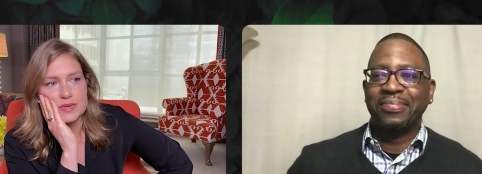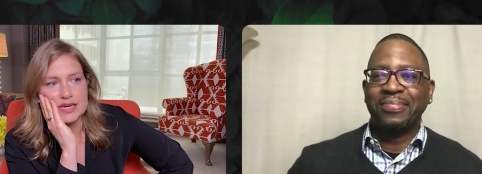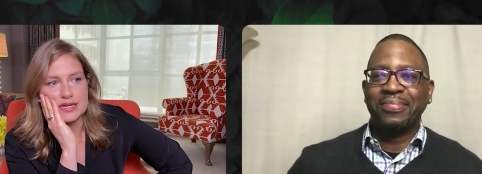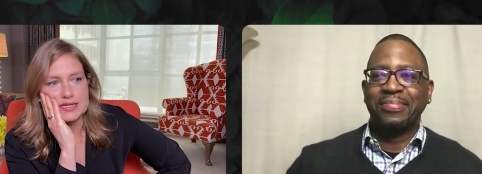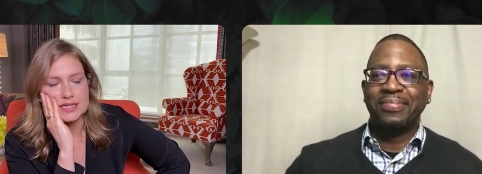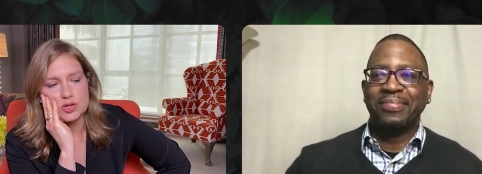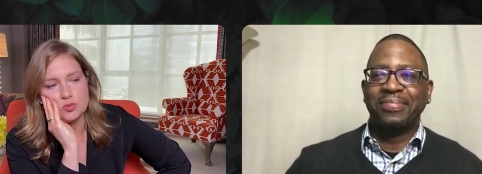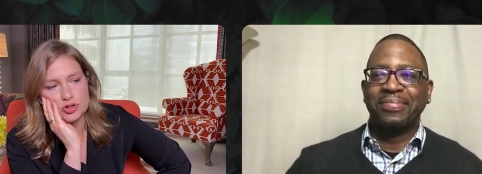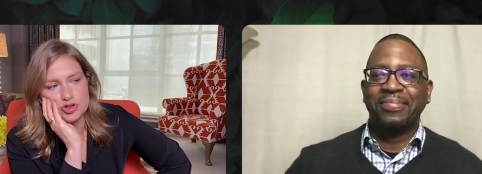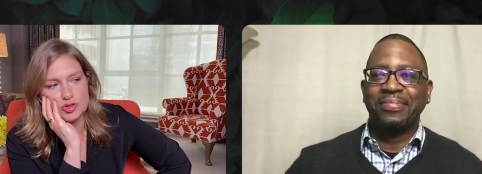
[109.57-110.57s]
Speaker 1: me and said,
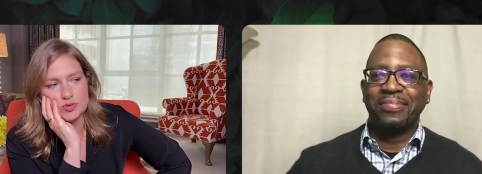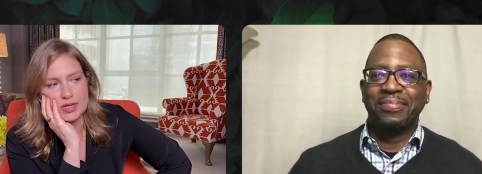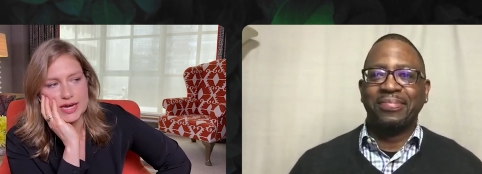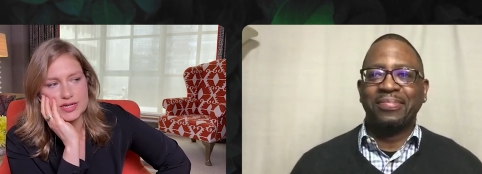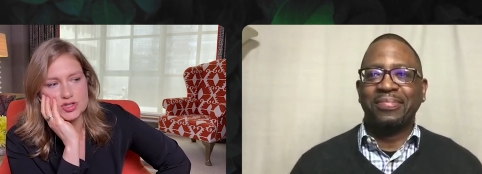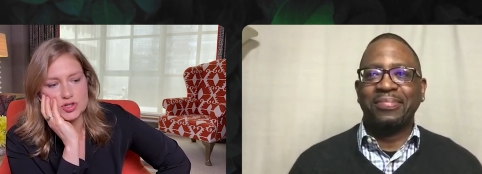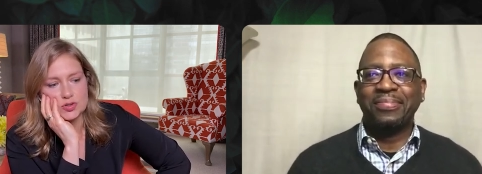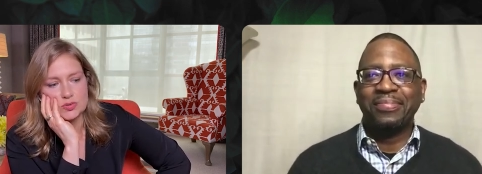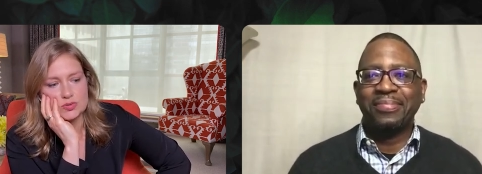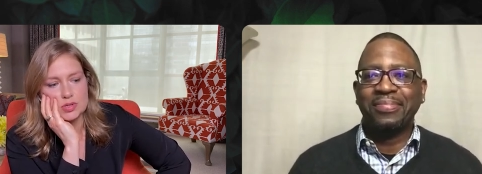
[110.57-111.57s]
would you like
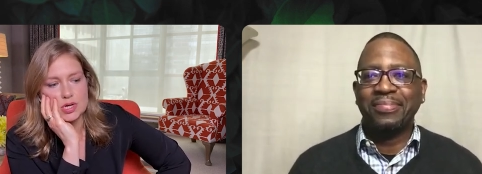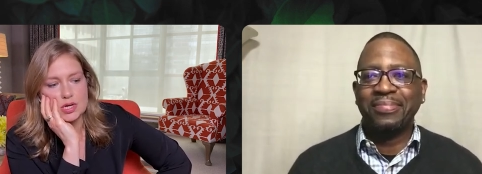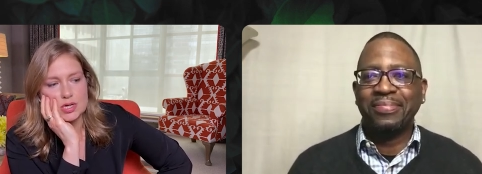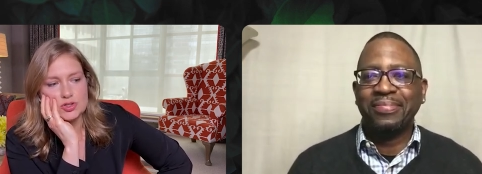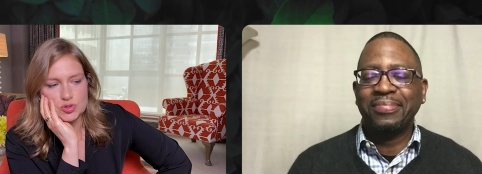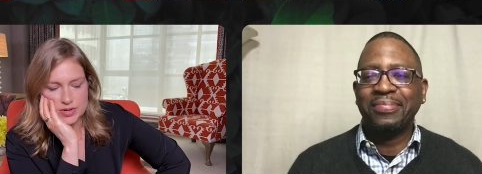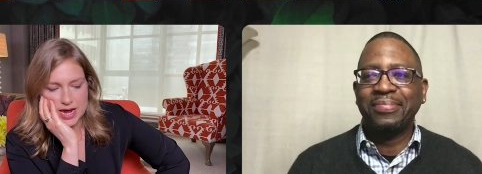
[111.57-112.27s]
to do an